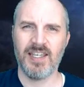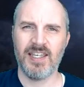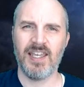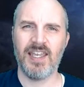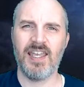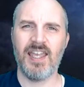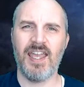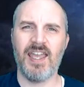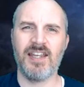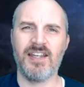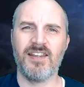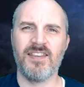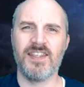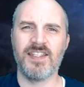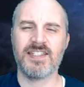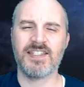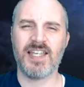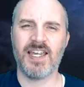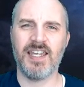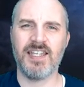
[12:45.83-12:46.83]
And
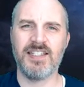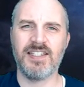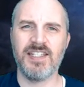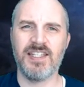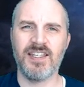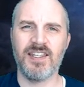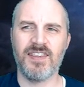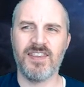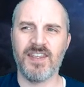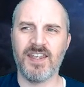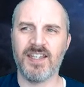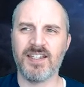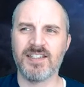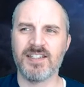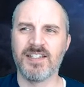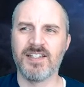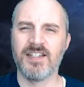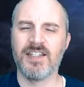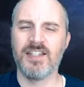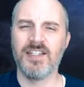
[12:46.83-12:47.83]
this idea
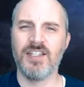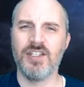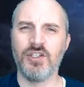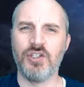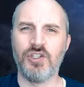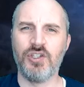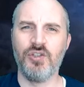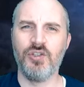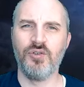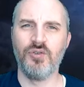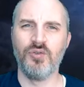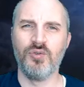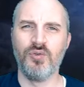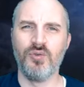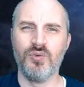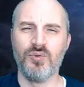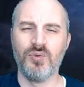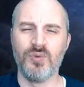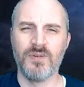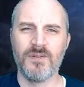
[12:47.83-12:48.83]
that
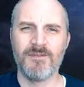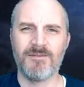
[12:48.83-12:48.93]
you